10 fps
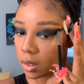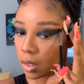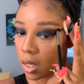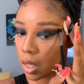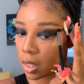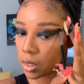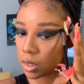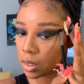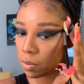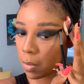
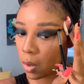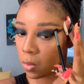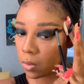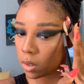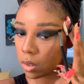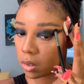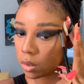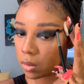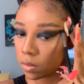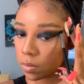Fast smoke.
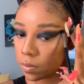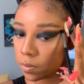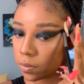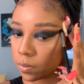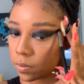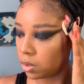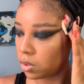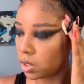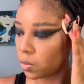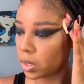You
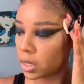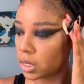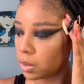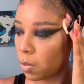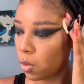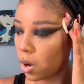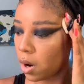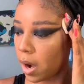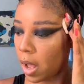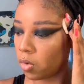just want to smoke
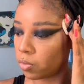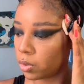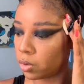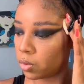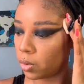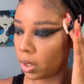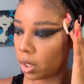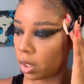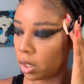her out real quick.